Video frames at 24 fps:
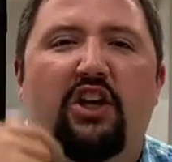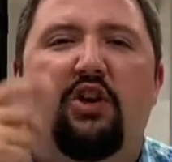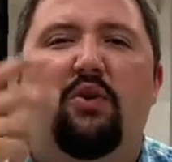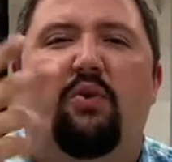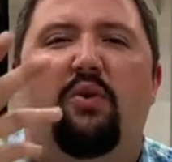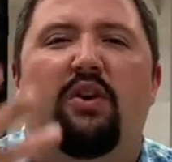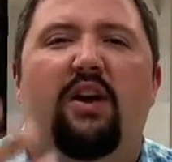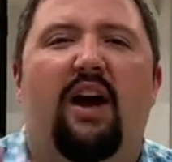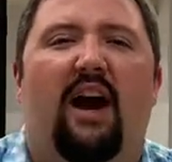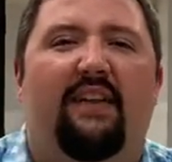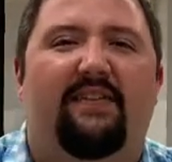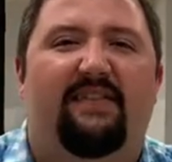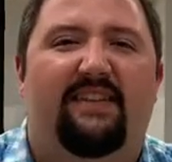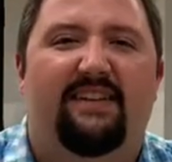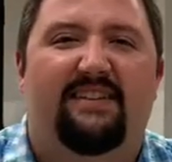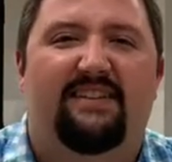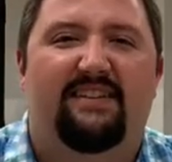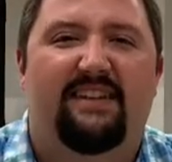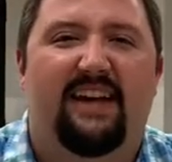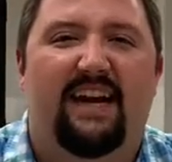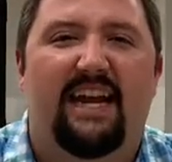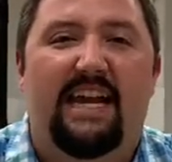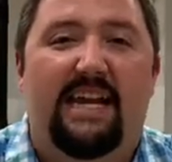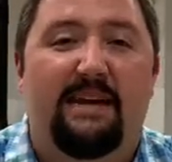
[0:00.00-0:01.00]
You are not the
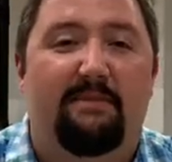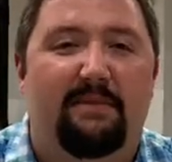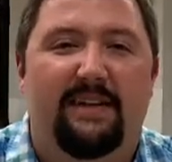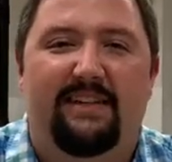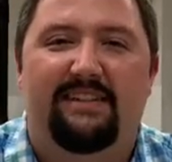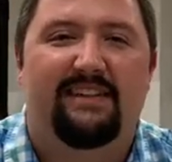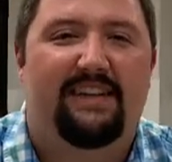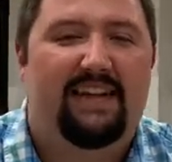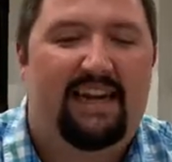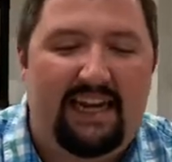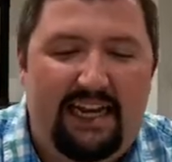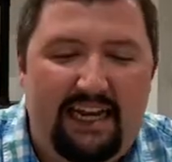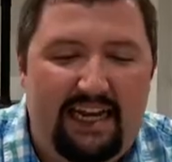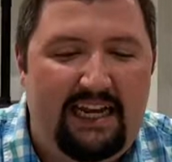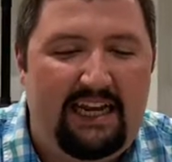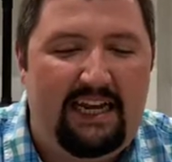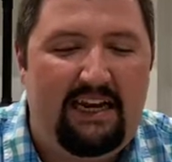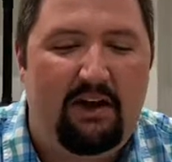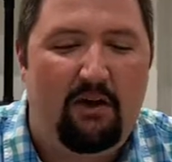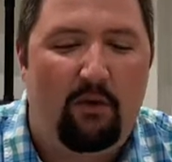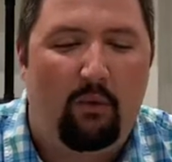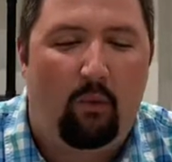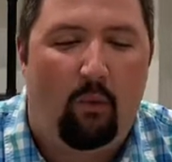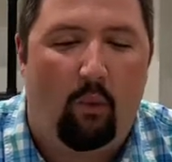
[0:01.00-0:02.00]
same as
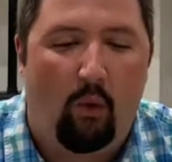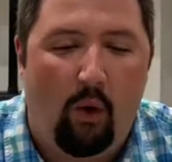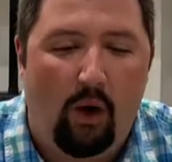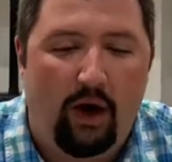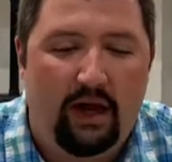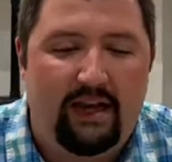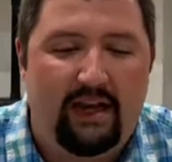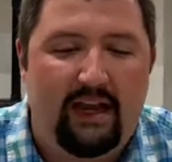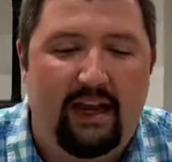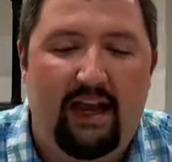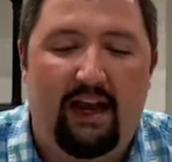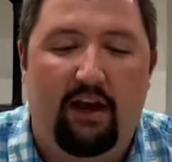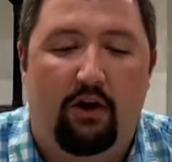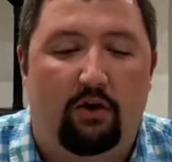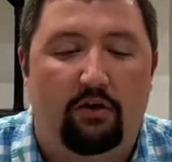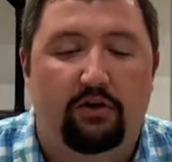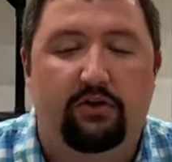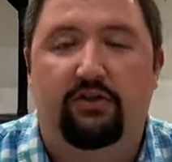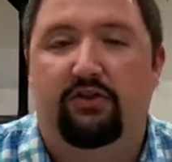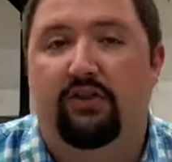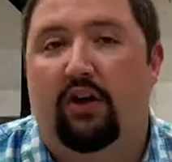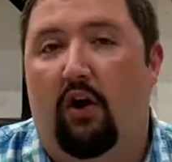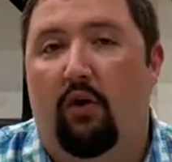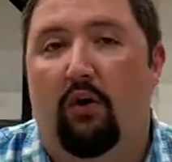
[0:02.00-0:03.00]
anyone
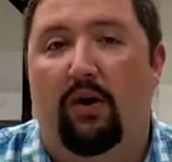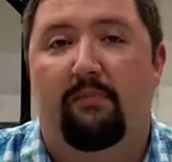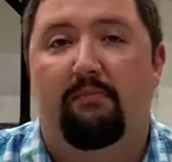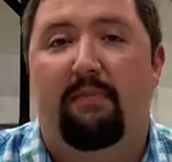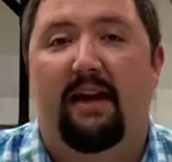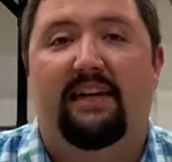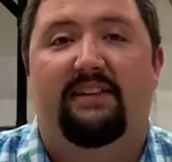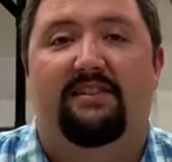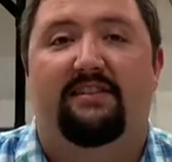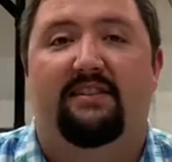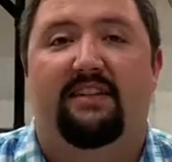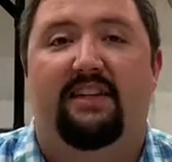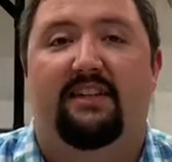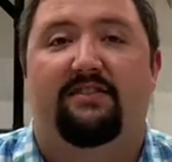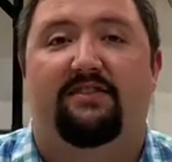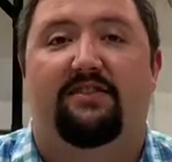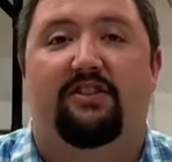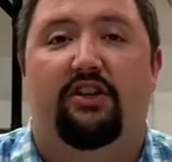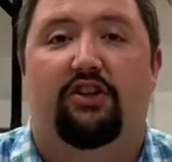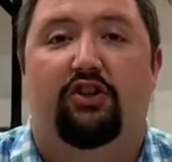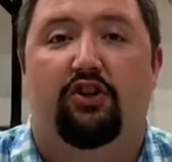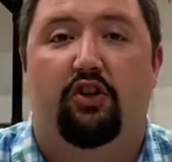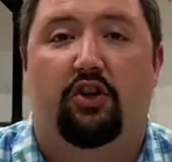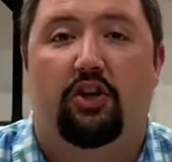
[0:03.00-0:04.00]
else. So it makes sense
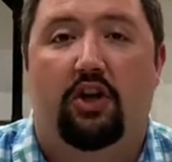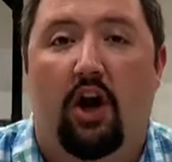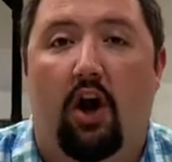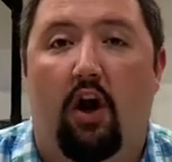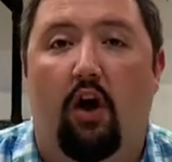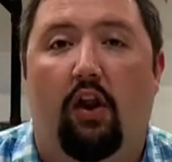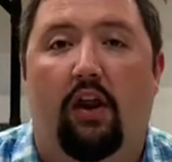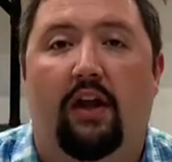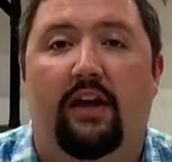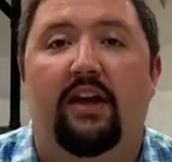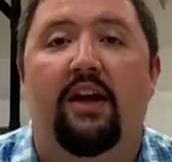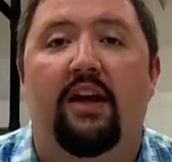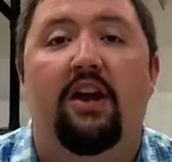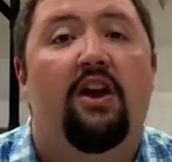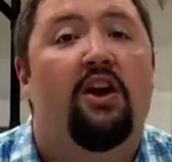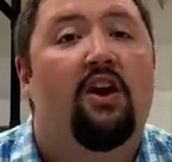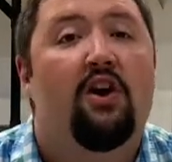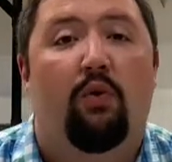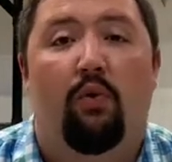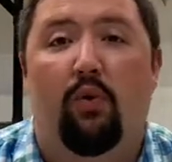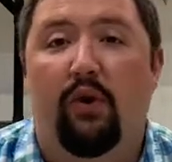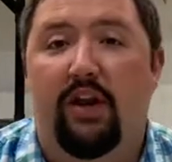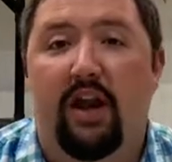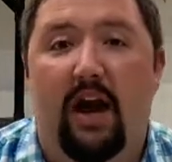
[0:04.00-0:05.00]
that your calling
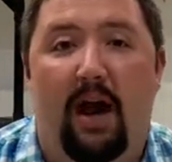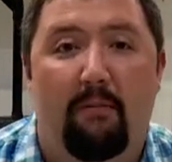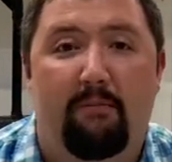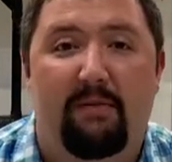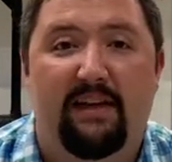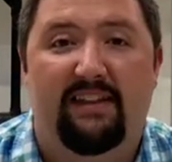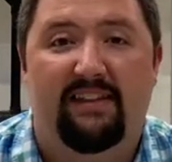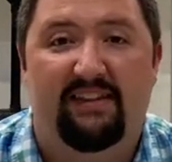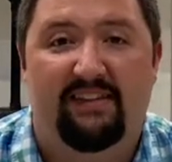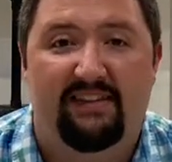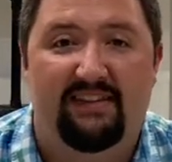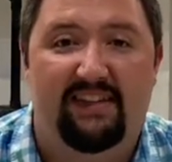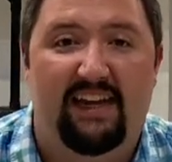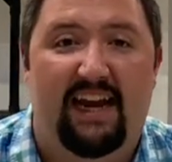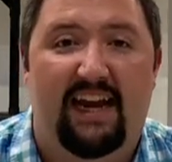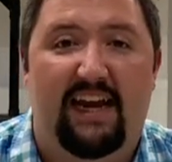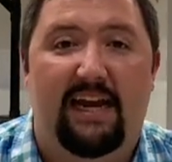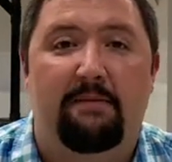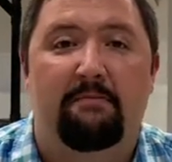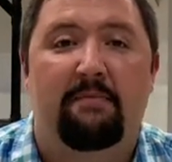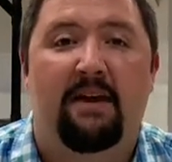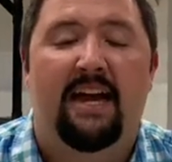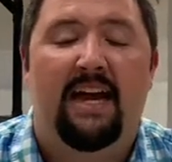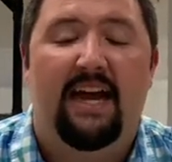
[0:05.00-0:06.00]
would not be the
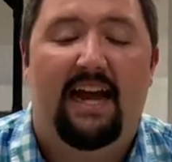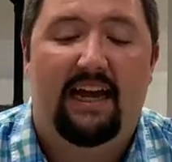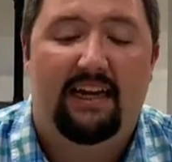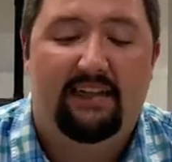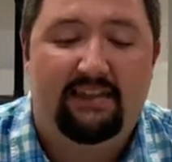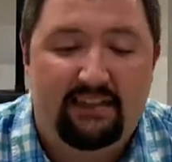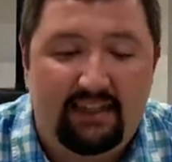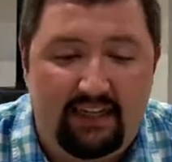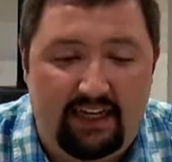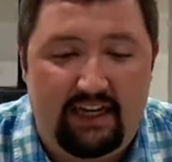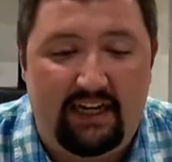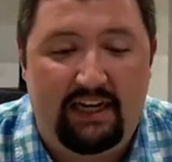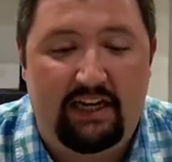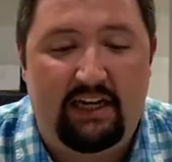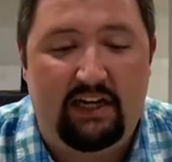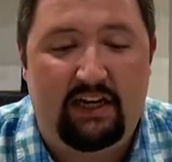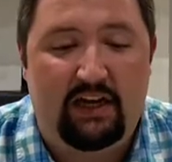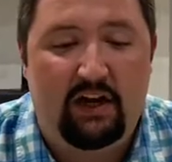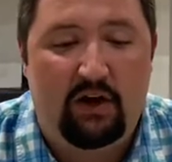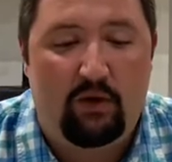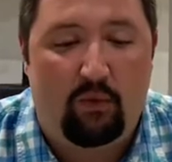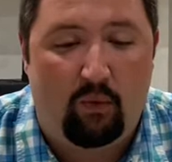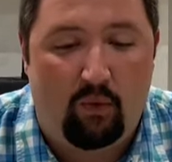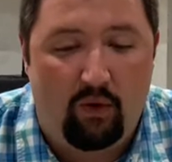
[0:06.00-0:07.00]
same as
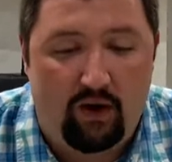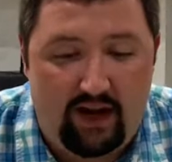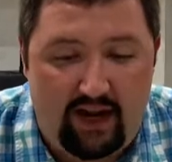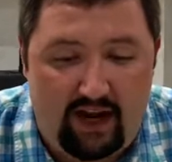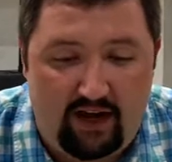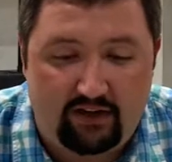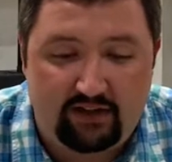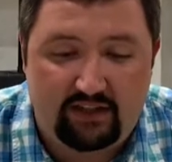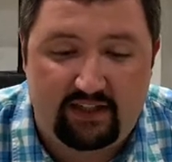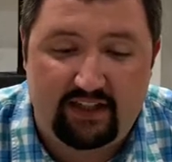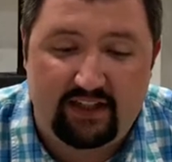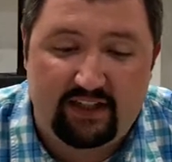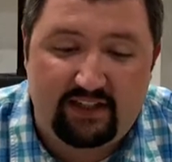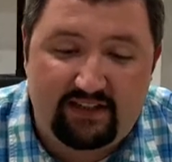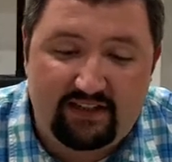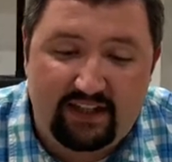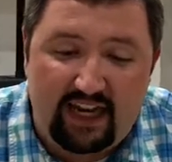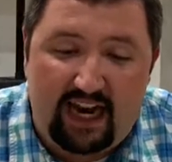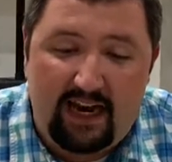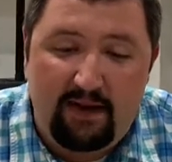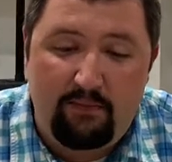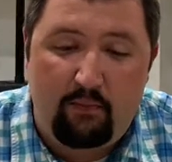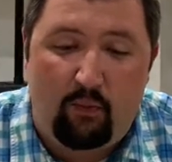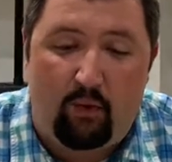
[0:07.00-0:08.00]
anyone else. In the
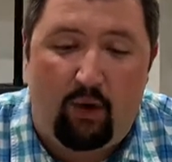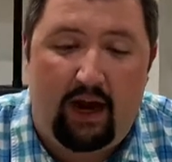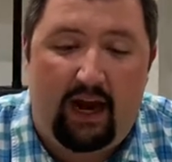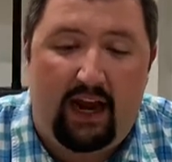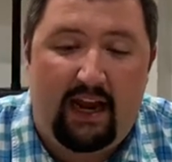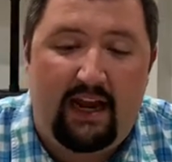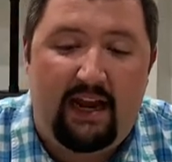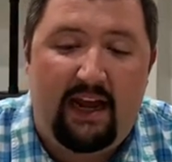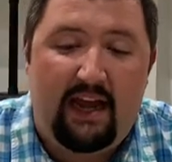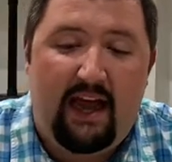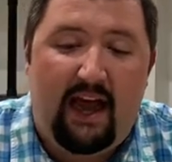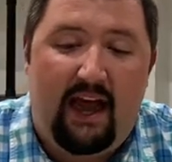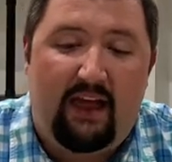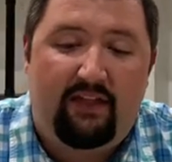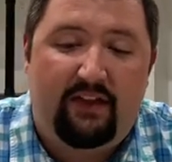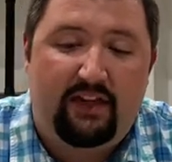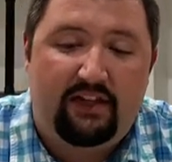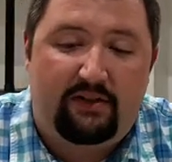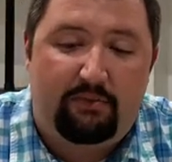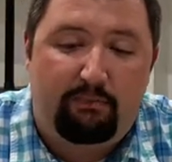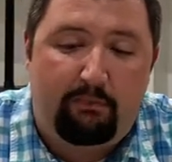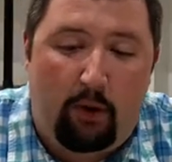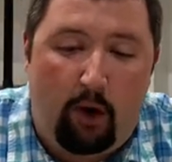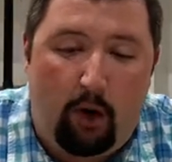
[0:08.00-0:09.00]
same way,
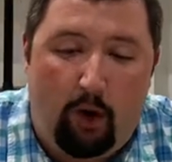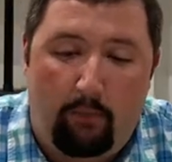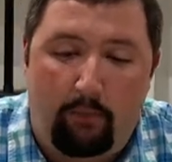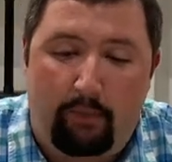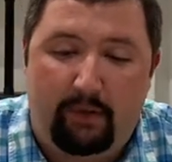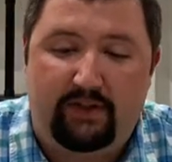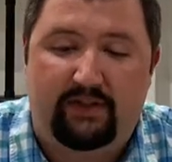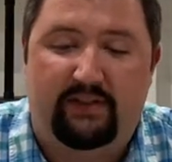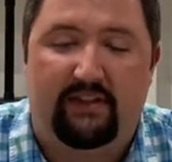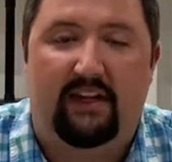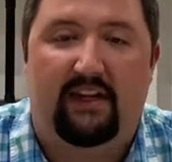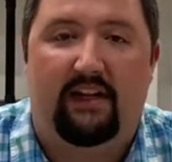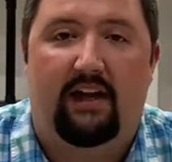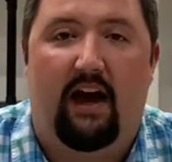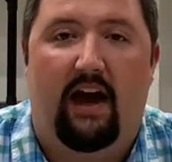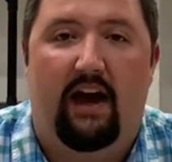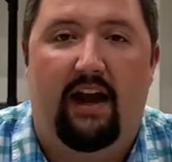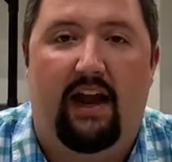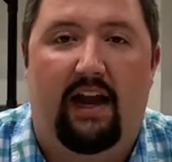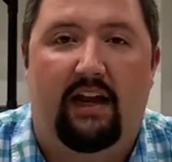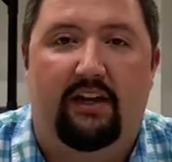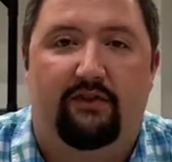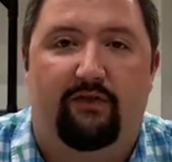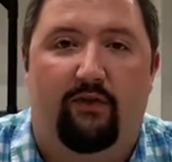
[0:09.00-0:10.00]
this purpose that
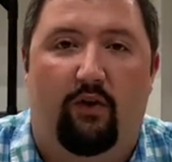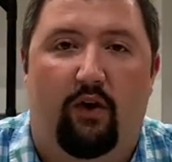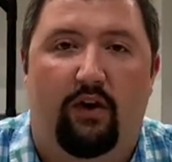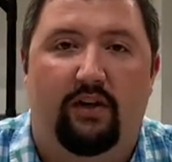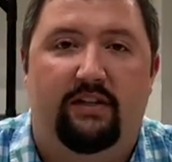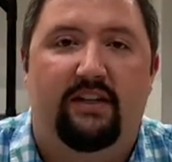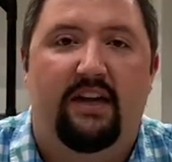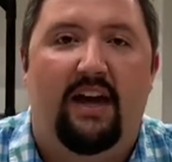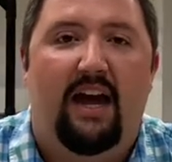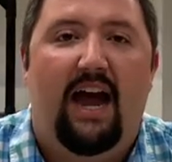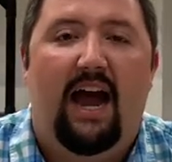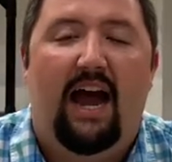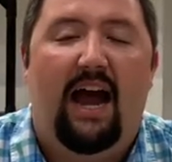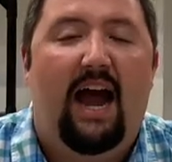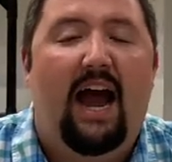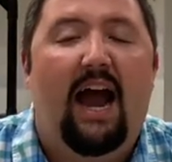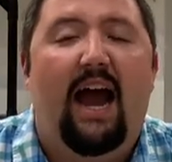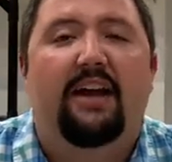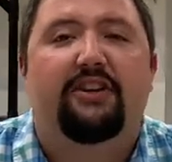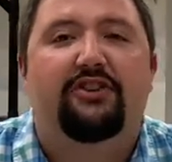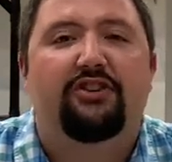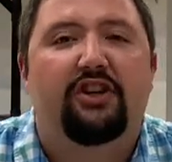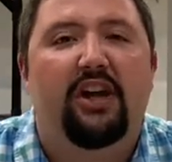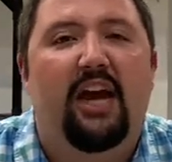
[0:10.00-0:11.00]
God has for us,
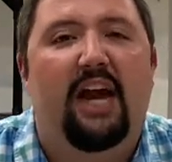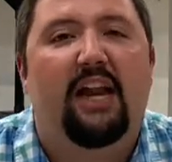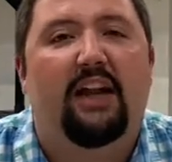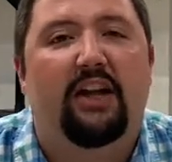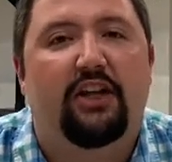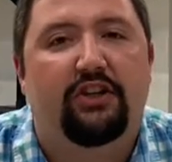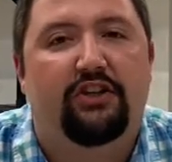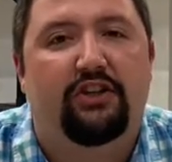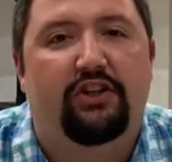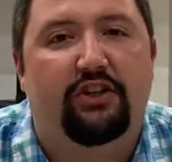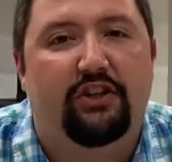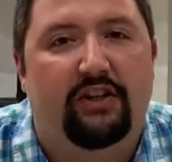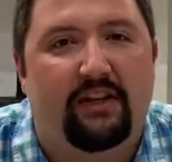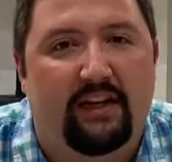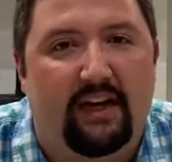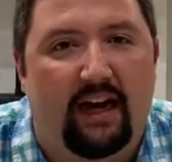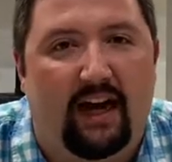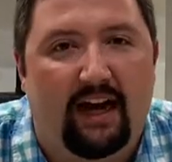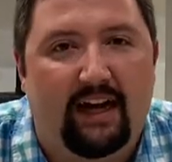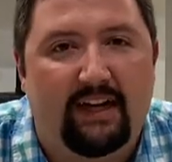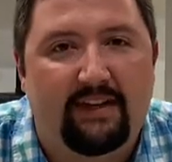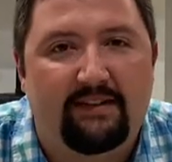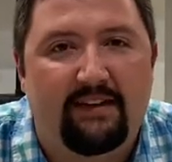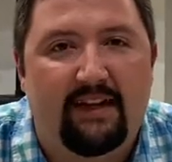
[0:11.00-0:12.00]
I, I challenge you
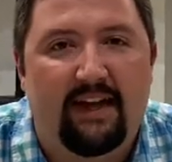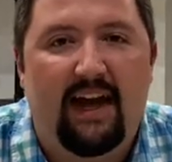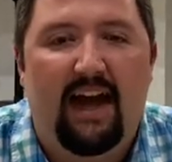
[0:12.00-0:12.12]
tonight.